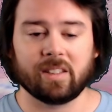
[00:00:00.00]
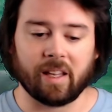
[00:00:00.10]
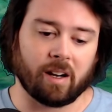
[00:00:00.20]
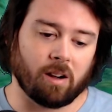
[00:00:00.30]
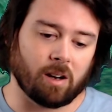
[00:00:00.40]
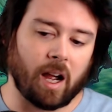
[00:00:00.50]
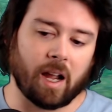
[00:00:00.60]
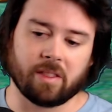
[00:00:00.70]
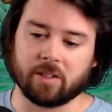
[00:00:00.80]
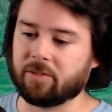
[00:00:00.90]
that are
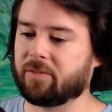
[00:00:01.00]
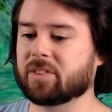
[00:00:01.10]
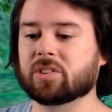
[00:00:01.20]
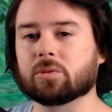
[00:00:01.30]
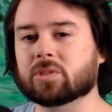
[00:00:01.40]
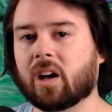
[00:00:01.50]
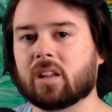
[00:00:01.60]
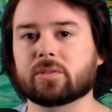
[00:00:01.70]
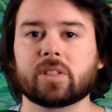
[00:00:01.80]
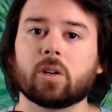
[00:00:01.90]
either physical
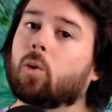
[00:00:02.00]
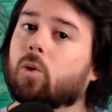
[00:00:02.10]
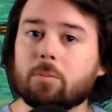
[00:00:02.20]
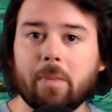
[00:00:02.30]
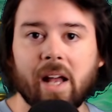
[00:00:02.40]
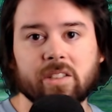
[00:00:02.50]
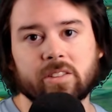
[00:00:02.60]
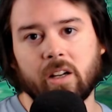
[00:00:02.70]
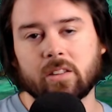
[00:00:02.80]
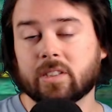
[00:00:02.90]
tolerant or magic
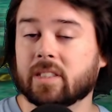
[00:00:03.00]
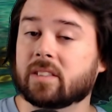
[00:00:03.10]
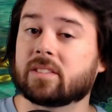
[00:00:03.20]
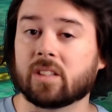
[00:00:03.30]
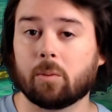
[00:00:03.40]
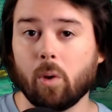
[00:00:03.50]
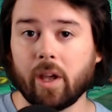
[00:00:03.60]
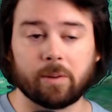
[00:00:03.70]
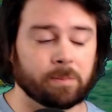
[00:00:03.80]
tolerant in some way.